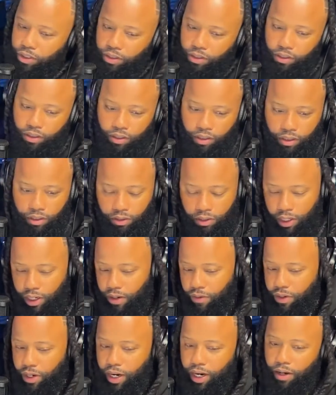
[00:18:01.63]
Elite, you
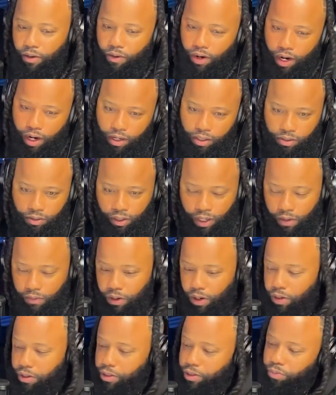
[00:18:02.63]
have Night Riders, you have
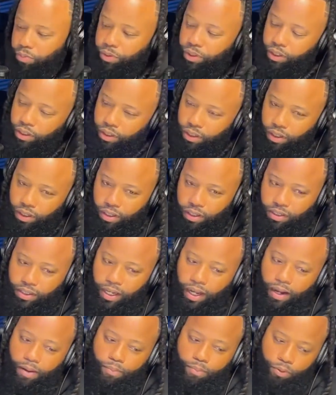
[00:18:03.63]
all these big
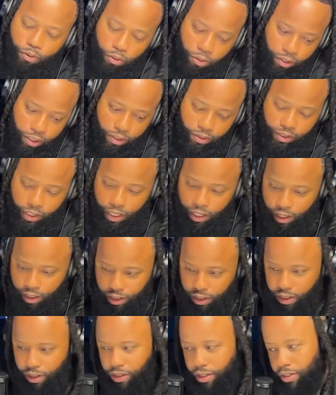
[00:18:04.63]
top programs down
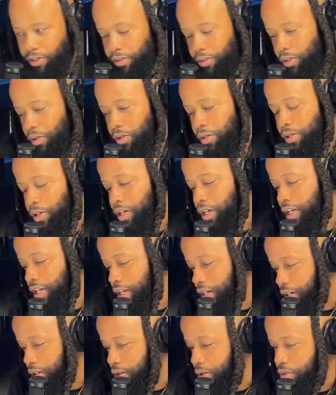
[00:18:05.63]
there. Then you go to
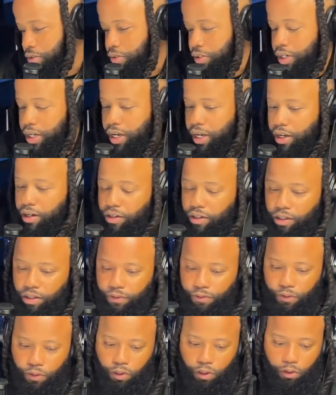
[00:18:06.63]
Orlando, you
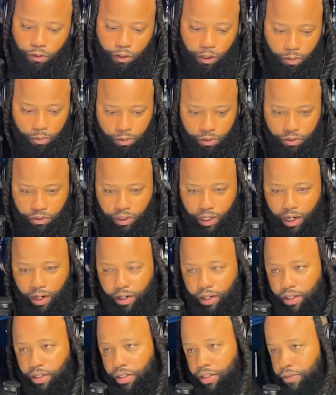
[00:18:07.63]
got Florida Rebels, you
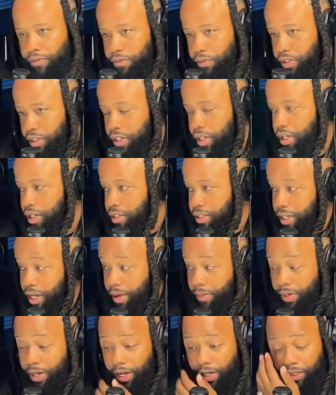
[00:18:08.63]
have they different
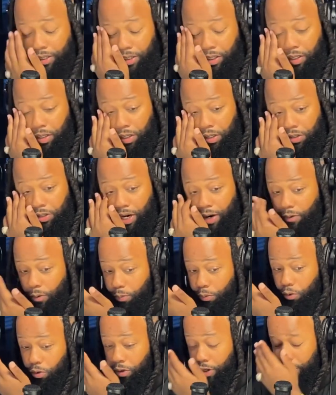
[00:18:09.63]
top-notch travel
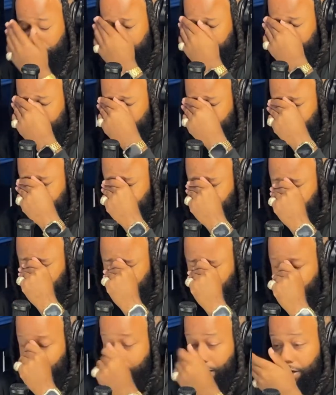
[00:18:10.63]
programs down
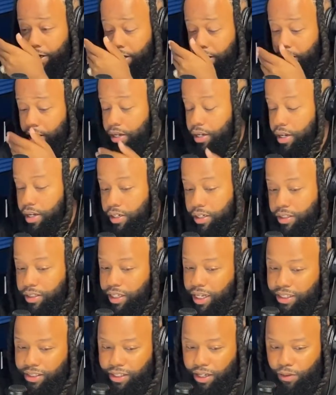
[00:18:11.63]
there. It's
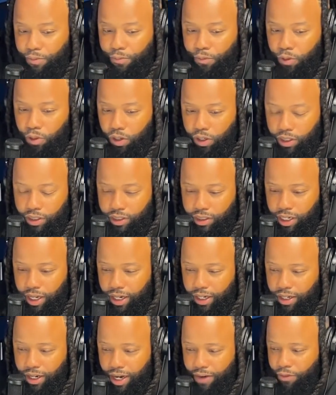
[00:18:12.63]
like South Florida, it's
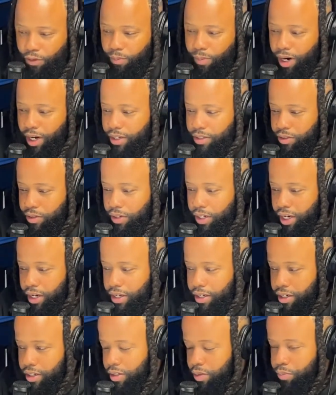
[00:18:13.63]
like everybody's on
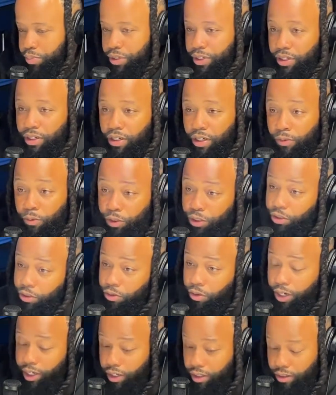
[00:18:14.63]
that independent level, which is
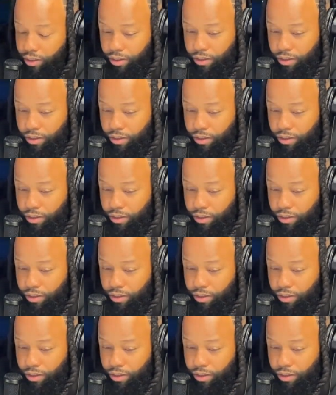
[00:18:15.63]
great.